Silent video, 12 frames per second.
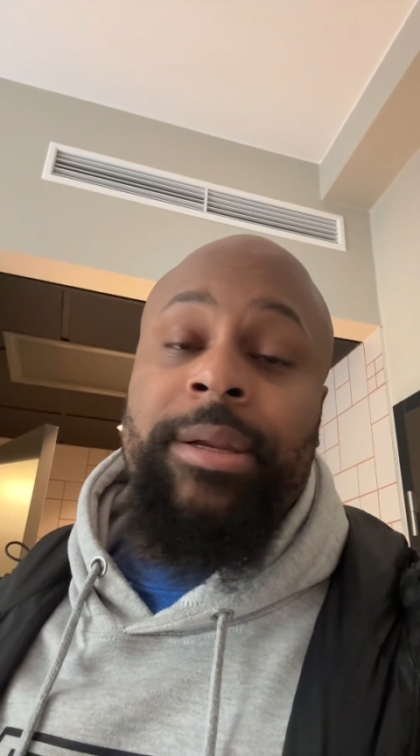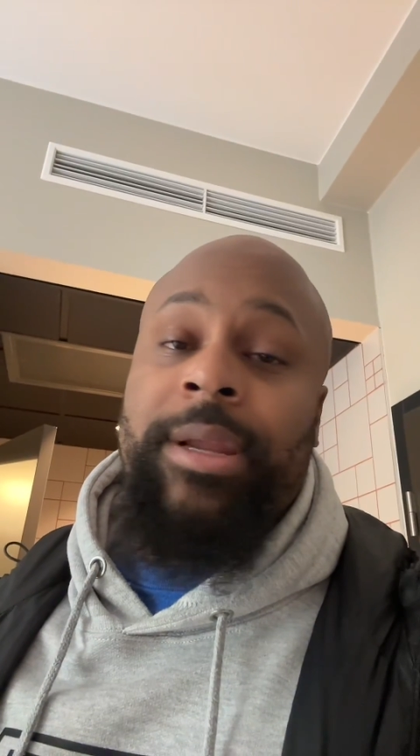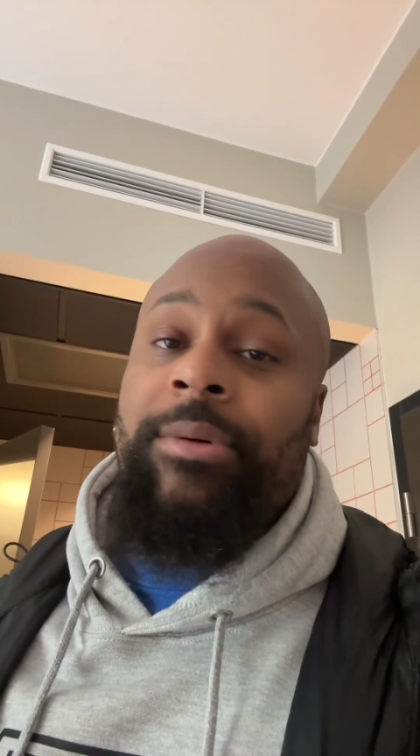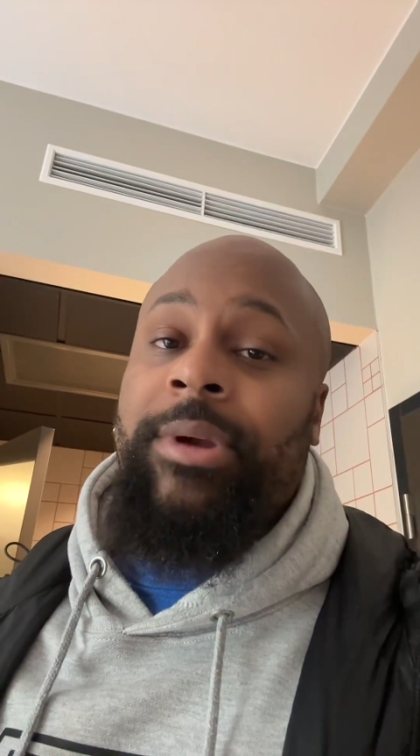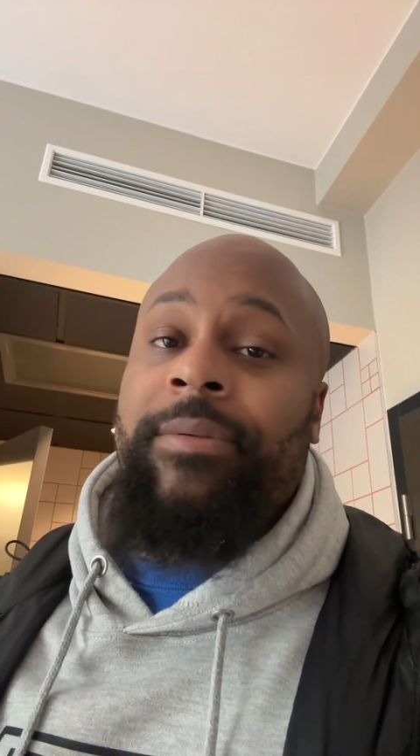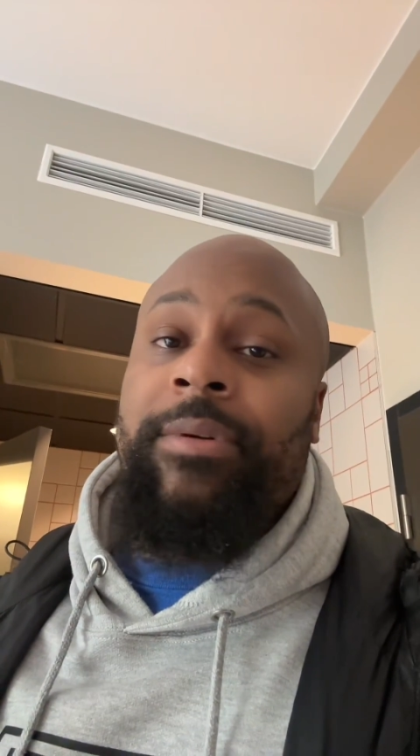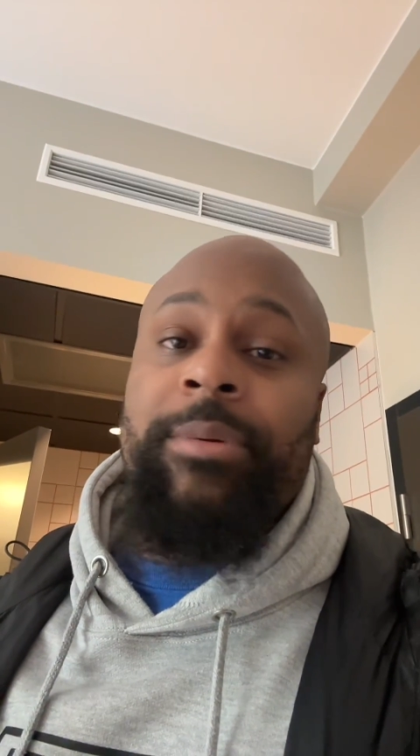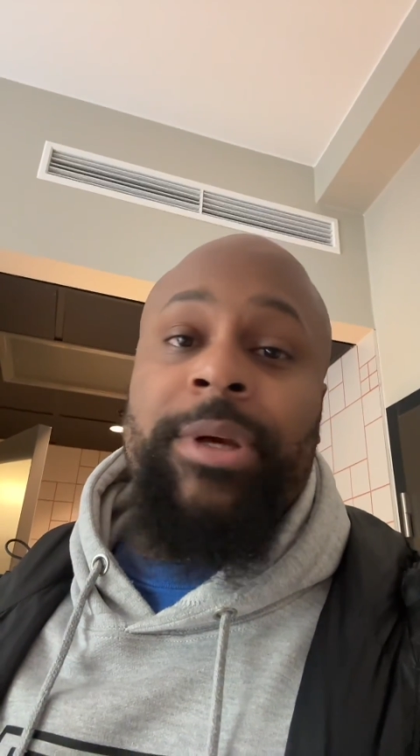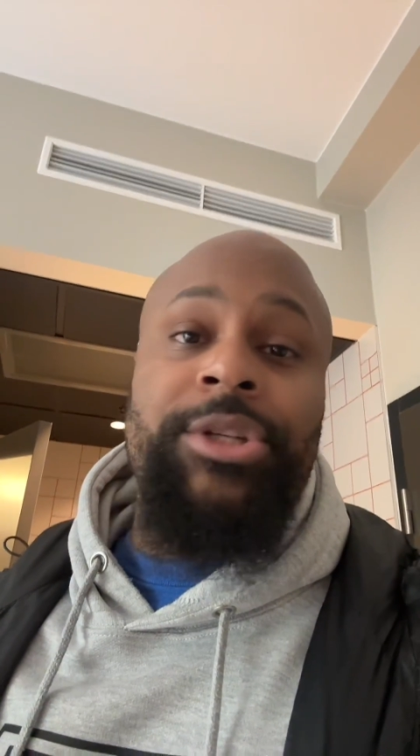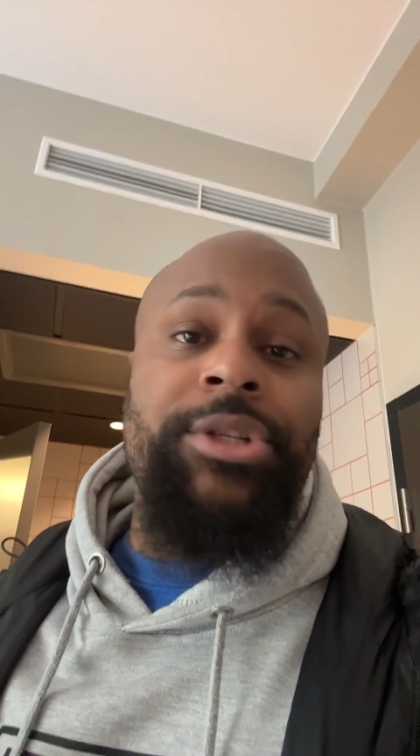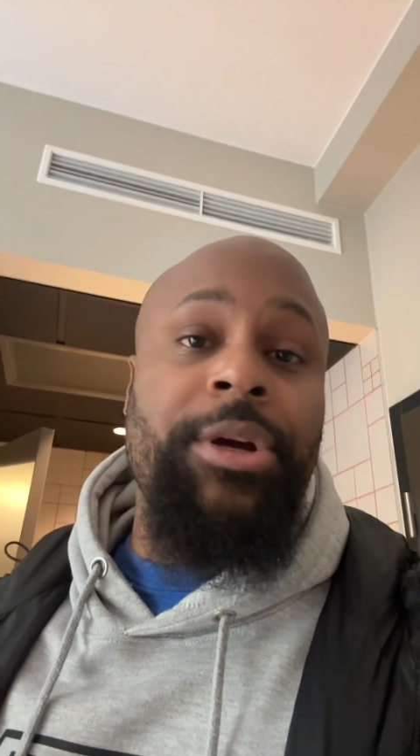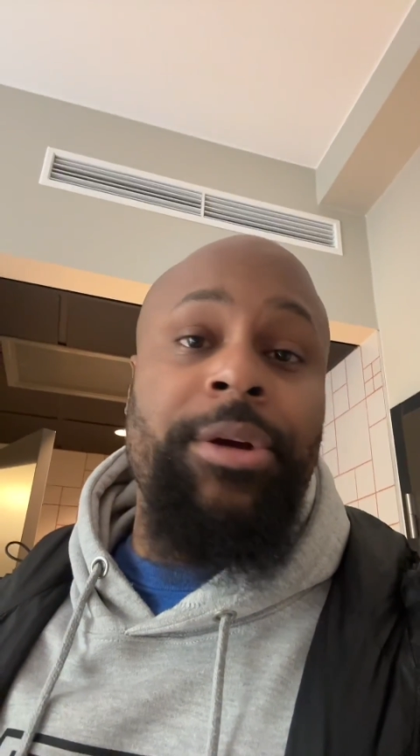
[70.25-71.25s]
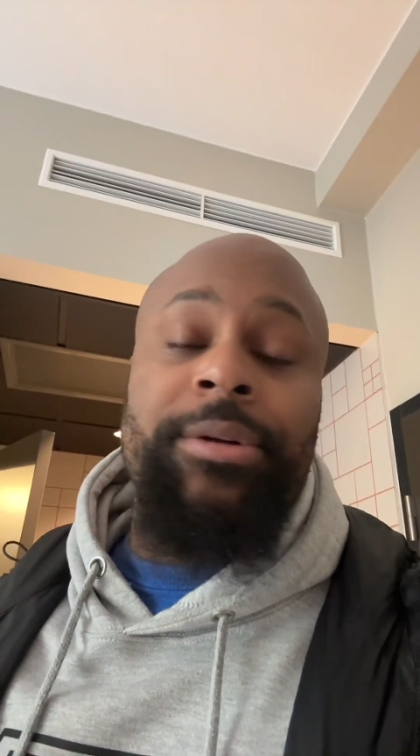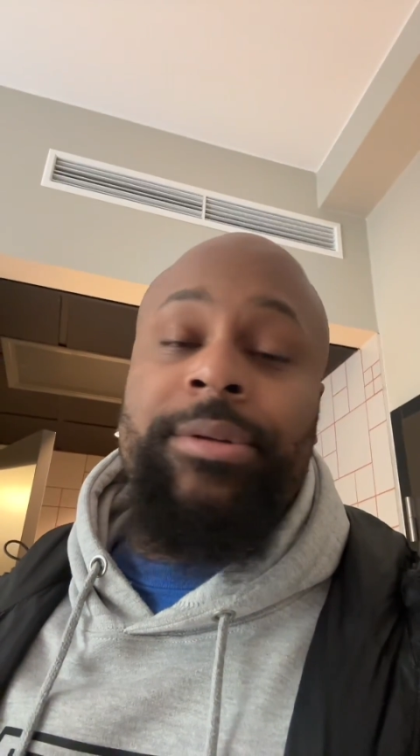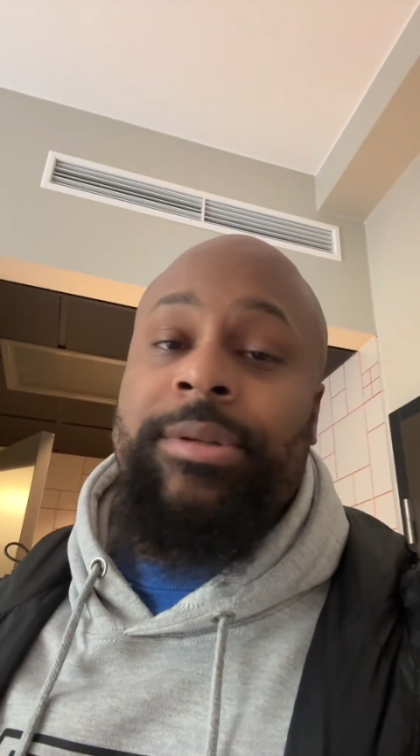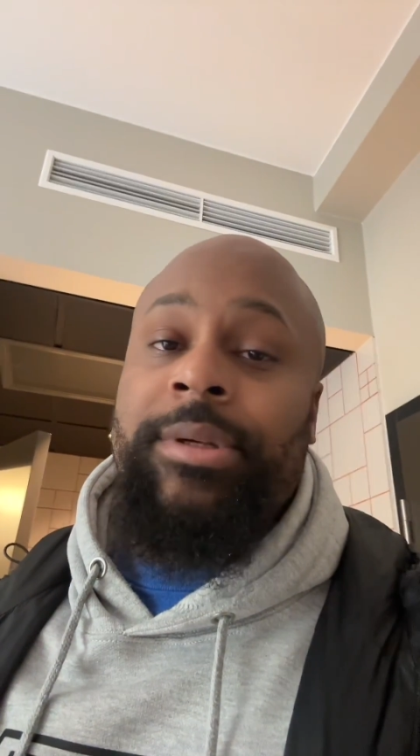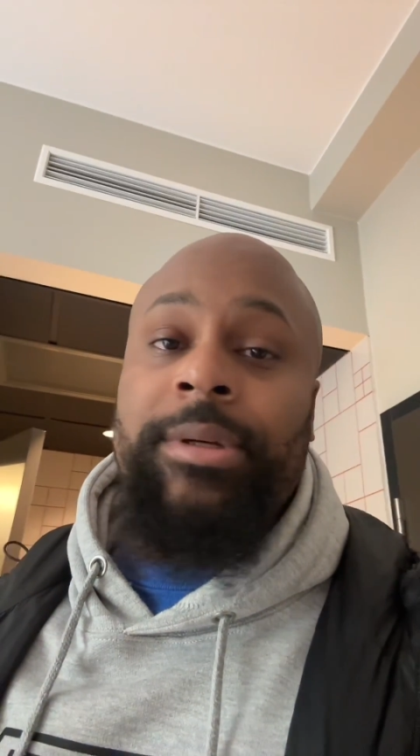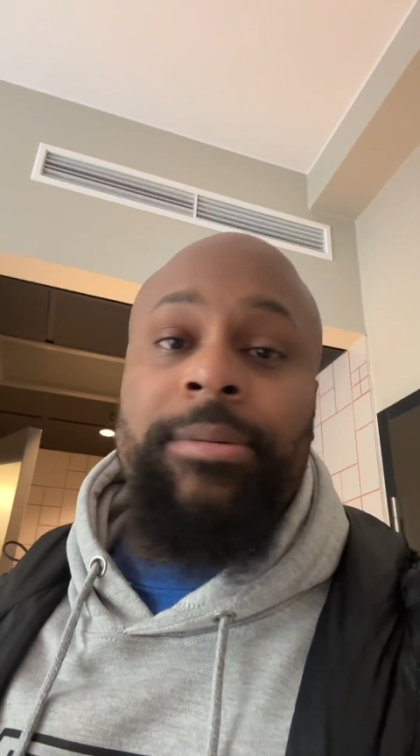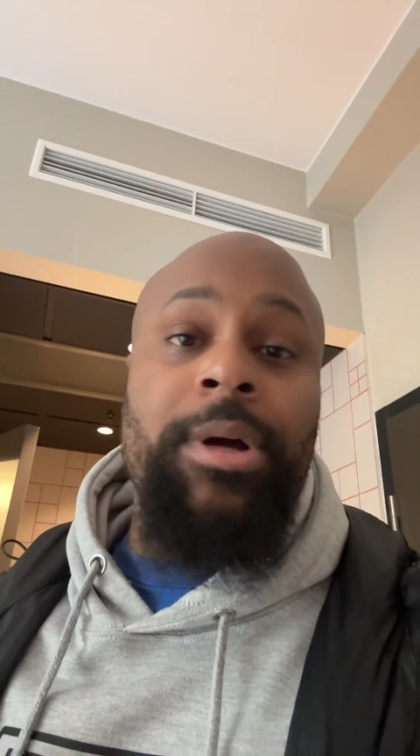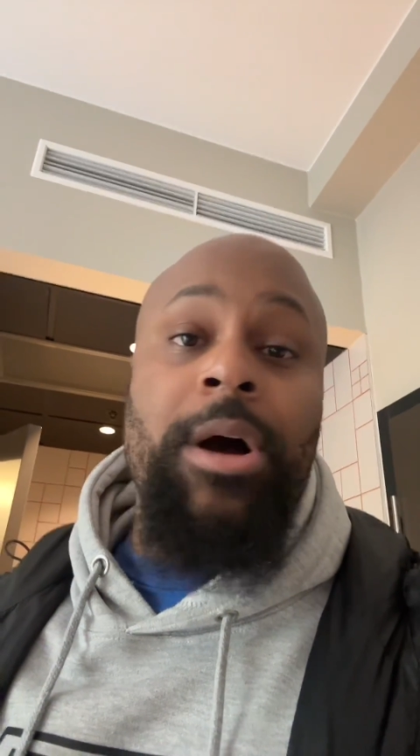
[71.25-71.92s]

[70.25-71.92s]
and they were giving away shirts and